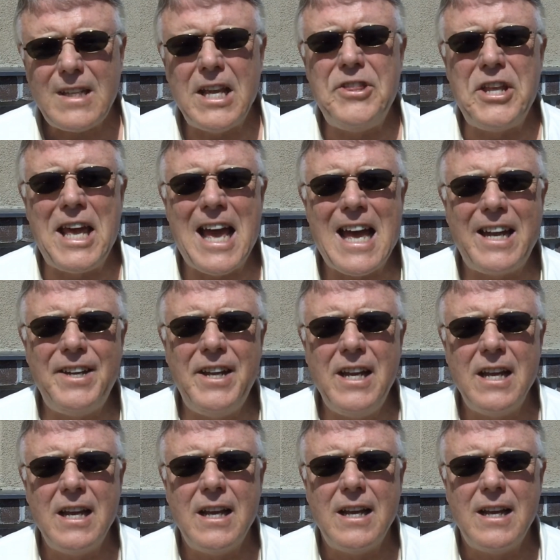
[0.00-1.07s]
In the end,
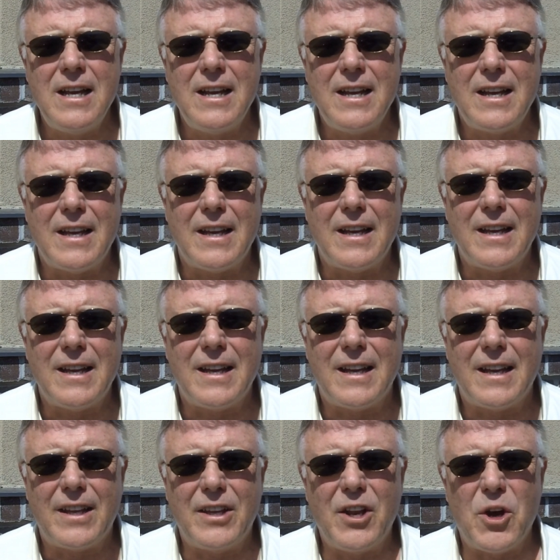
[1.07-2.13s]

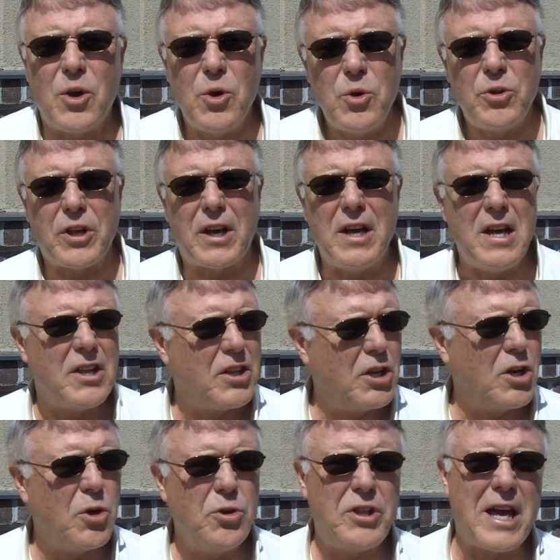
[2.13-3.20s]
you know who the
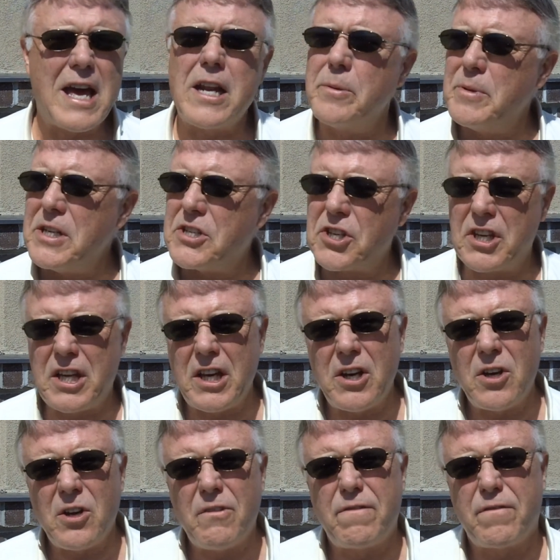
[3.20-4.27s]
you know who the enemies
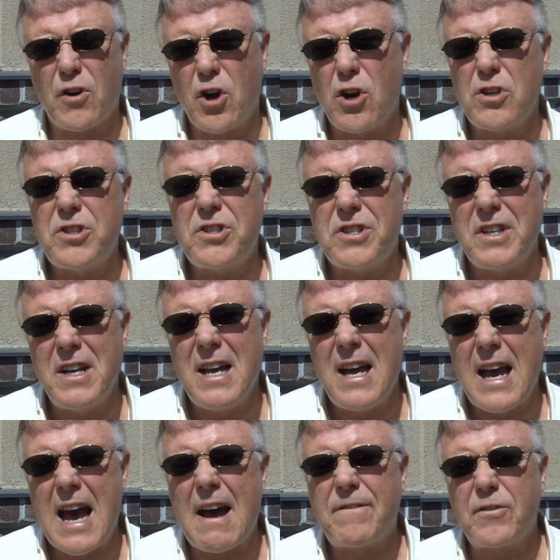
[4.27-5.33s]
kill first
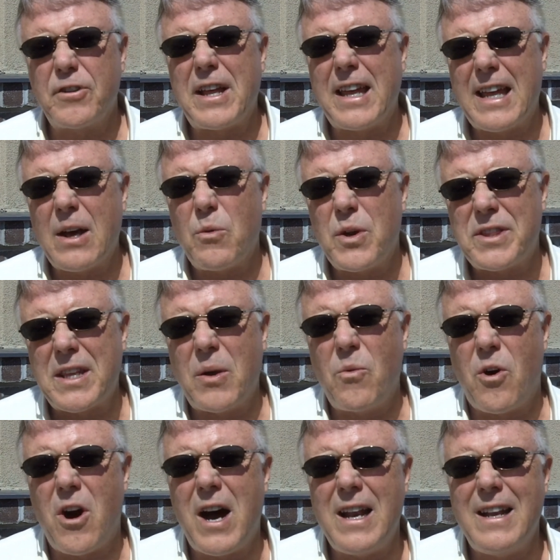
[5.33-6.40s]
after they get what they
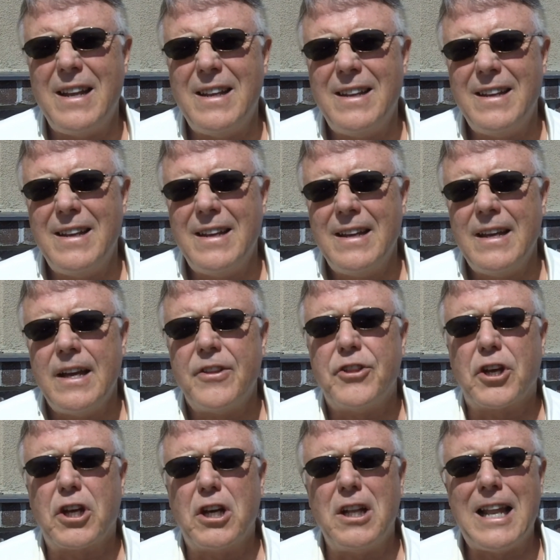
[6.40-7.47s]
want?
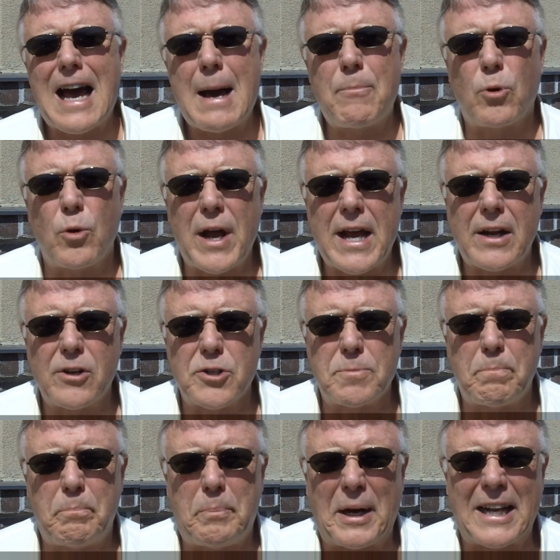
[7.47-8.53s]
The
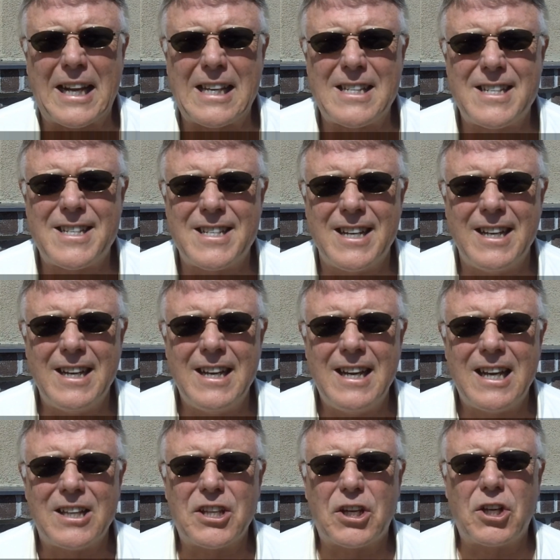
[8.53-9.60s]
collaborators, buddies.
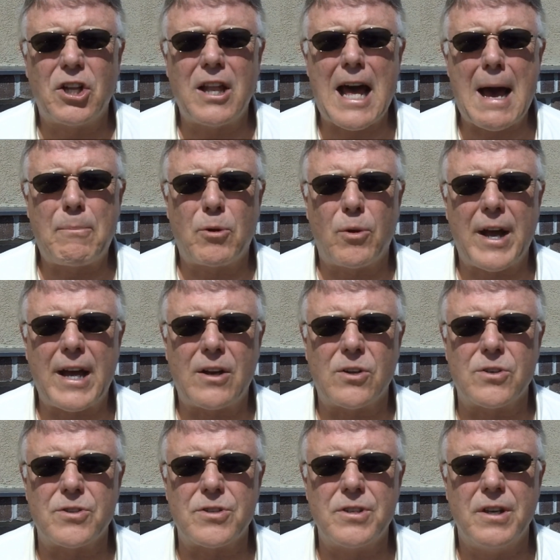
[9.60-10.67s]
The
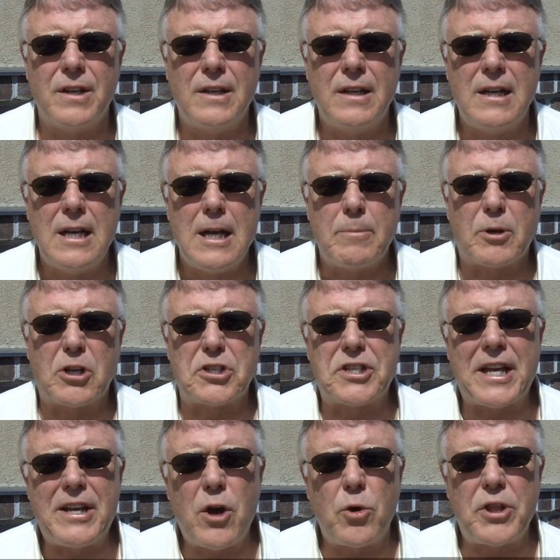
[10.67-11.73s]
collaborators.
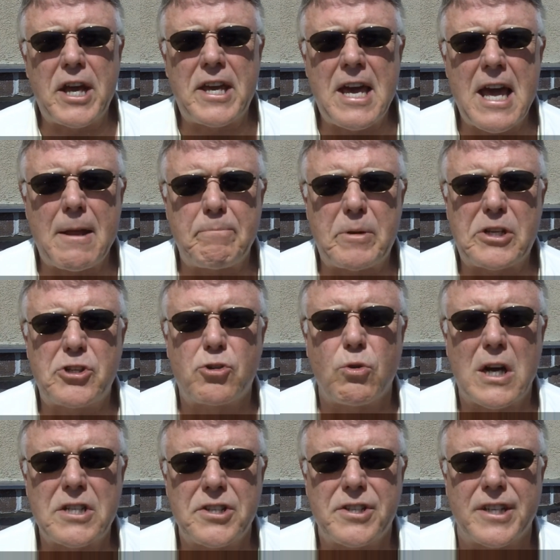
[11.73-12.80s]
Because they know they can't be
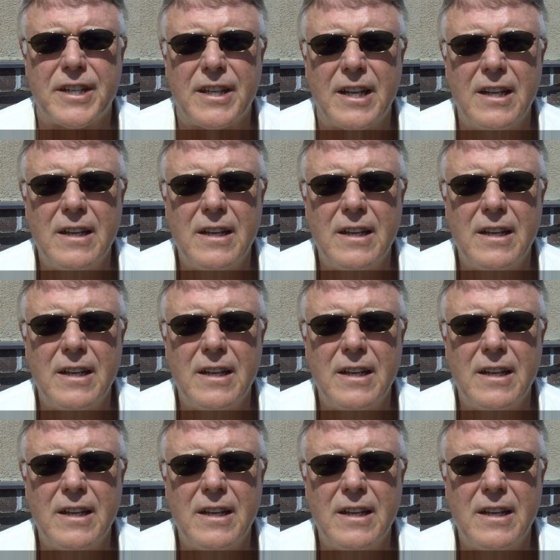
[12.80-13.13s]
trusted.